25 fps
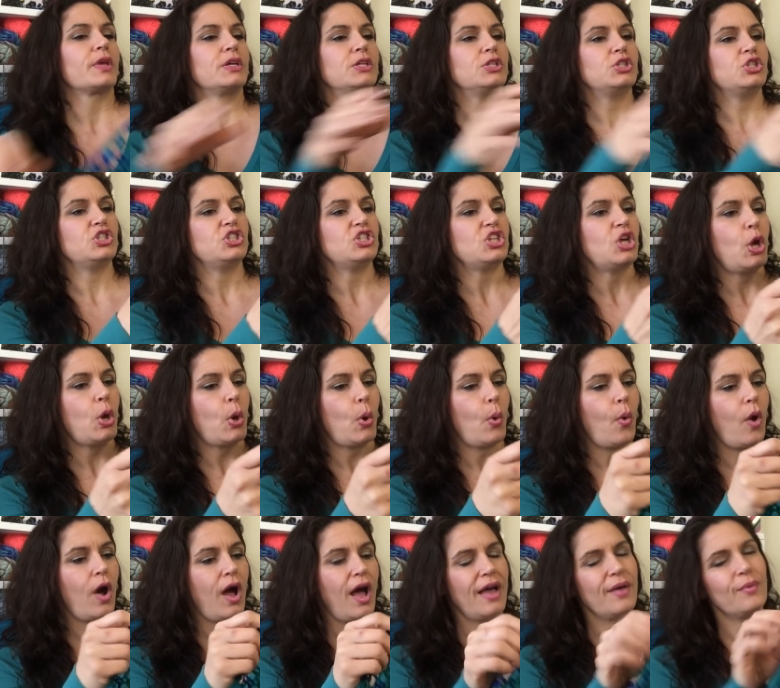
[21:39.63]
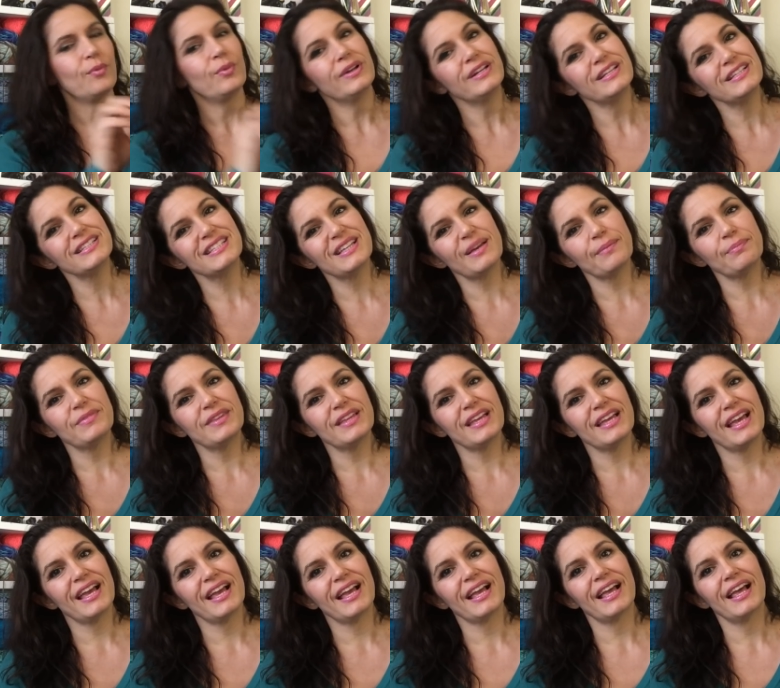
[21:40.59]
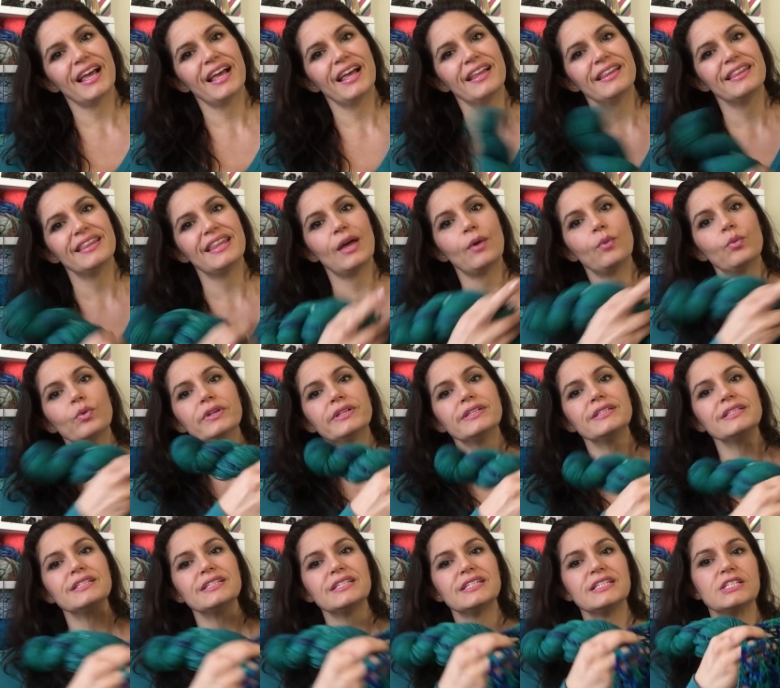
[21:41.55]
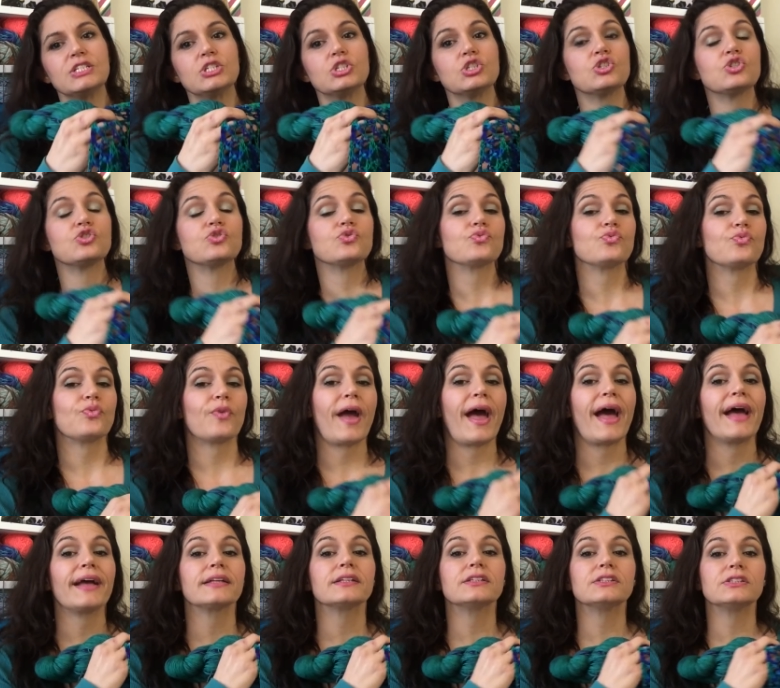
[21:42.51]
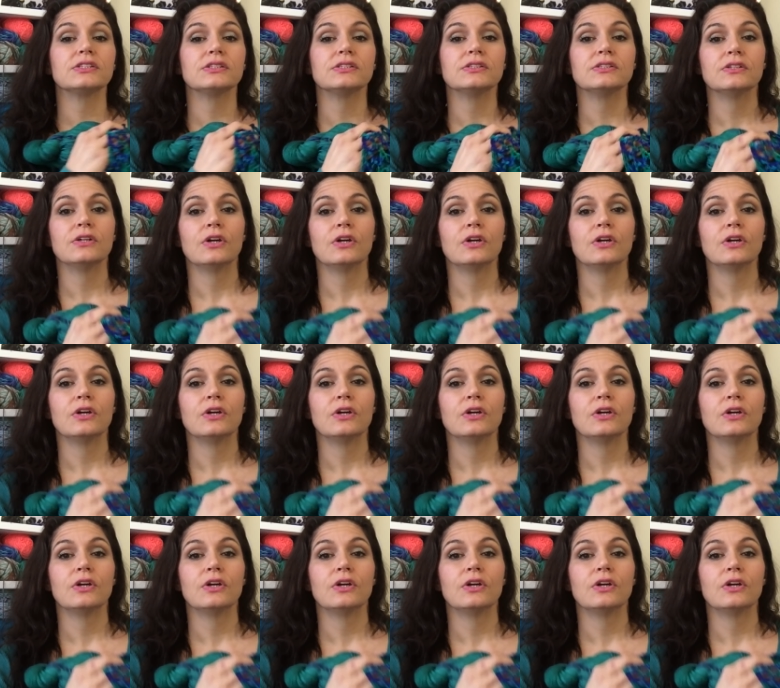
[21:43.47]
So I wanted something that wouldn't distract